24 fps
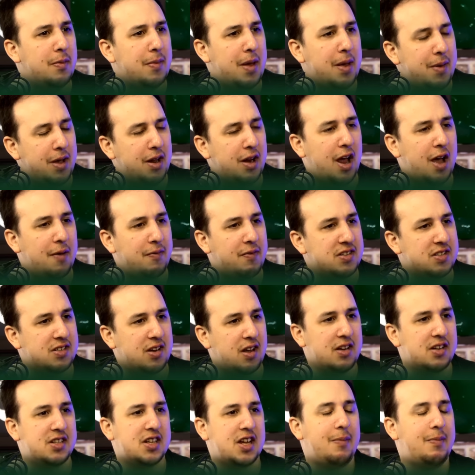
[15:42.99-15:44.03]
Maybe Kluivert is
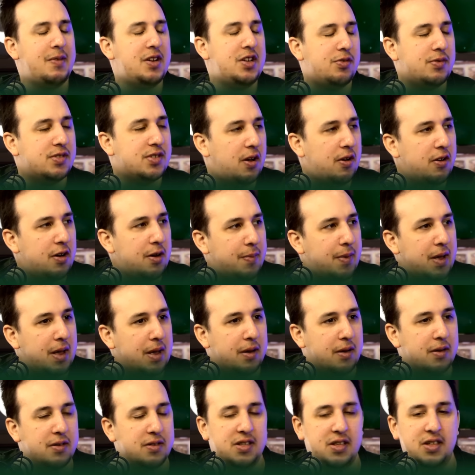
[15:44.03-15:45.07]
starting to come into his own a bit
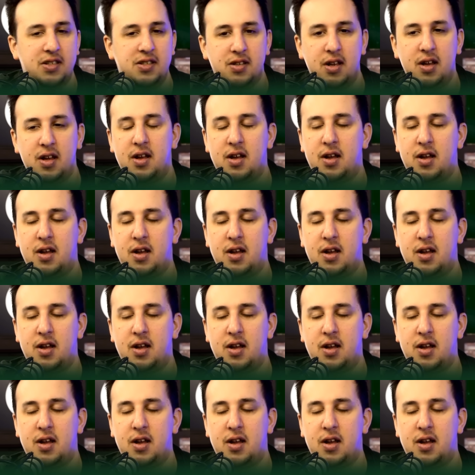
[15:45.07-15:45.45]
because he's